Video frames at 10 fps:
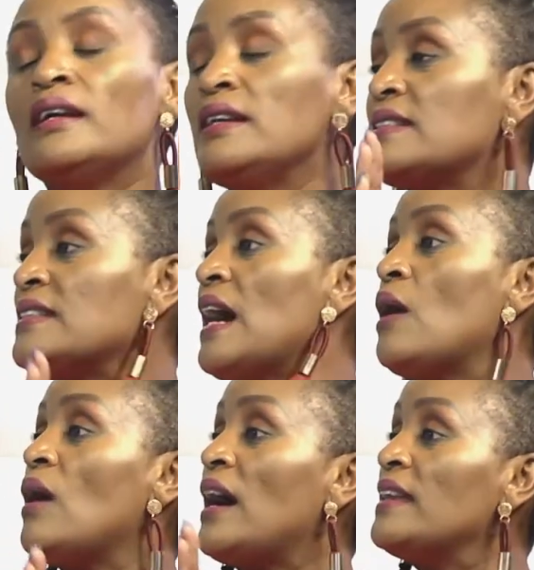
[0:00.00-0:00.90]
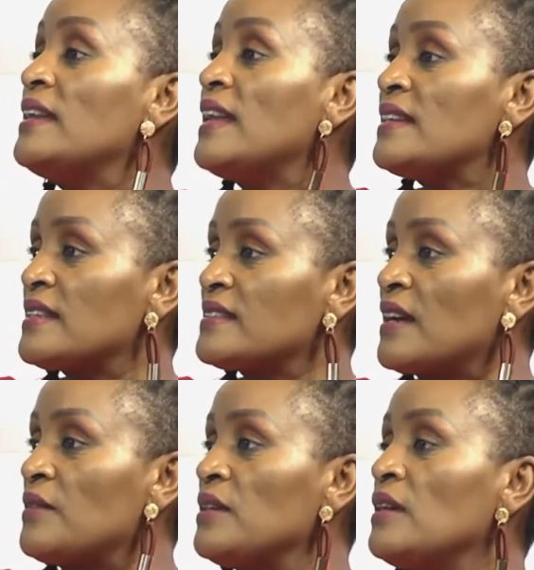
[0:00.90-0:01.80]
is now
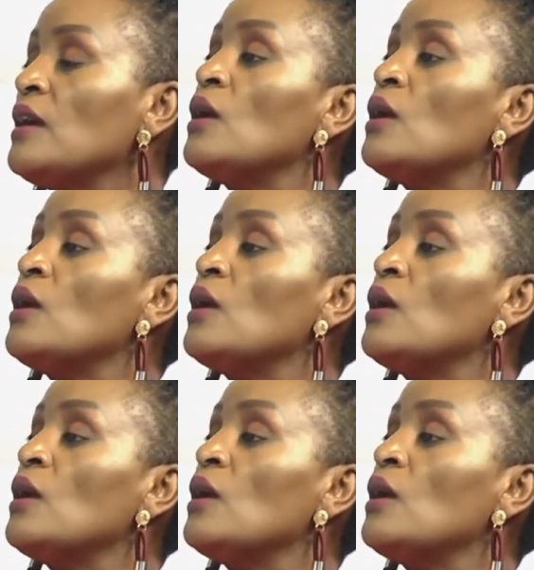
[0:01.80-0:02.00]
unnecessary,